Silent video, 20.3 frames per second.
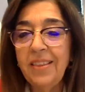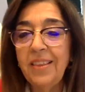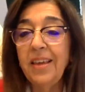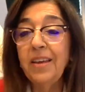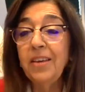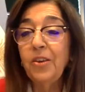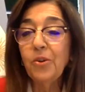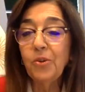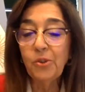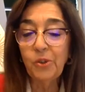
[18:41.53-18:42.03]

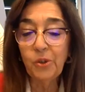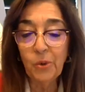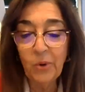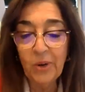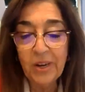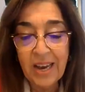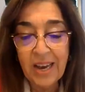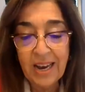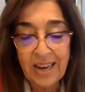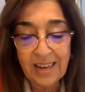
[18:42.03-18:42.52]
Thank you,
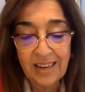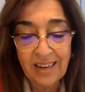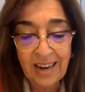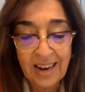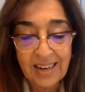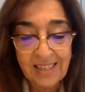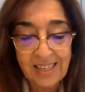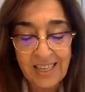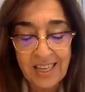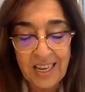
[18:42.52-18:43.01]
Julia.
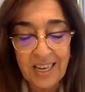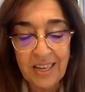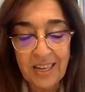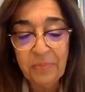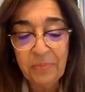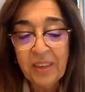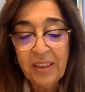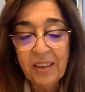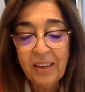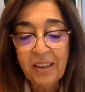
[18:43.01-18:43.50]
Grazie.
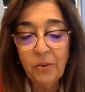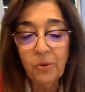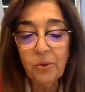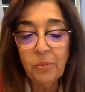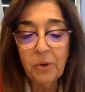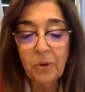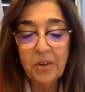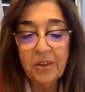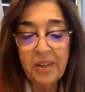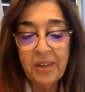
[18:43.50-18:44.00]
Good
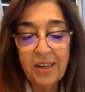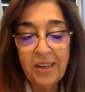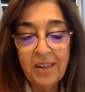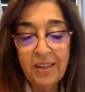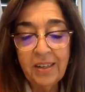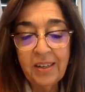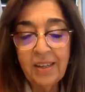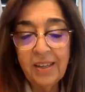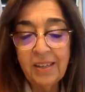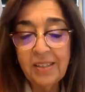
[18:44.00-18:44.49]

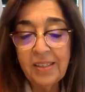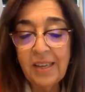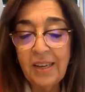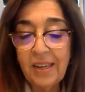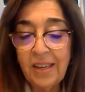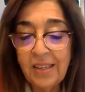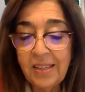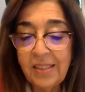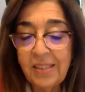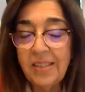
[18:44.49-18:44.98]
morning,
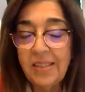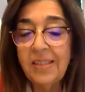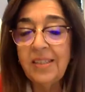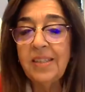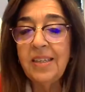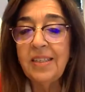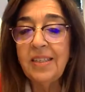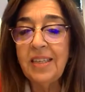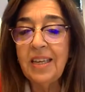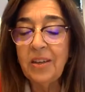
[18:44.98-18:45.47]
excellencies,
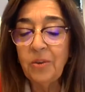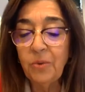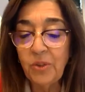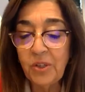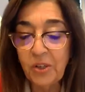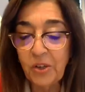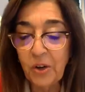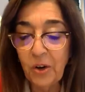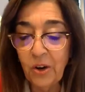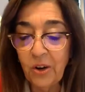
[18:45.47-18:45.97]

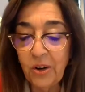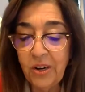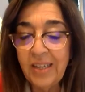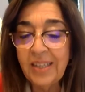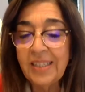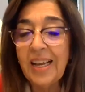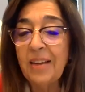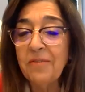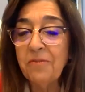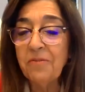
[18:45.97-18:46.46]
distinguished
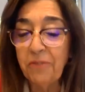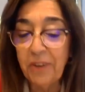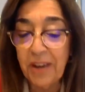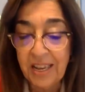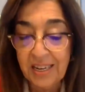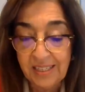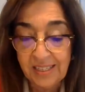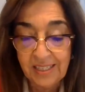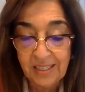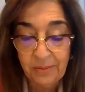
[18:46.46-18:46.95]
colleagues and
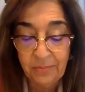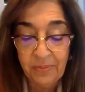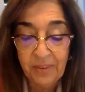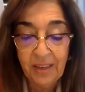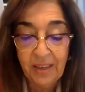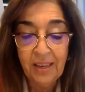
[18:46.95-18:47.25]
friends.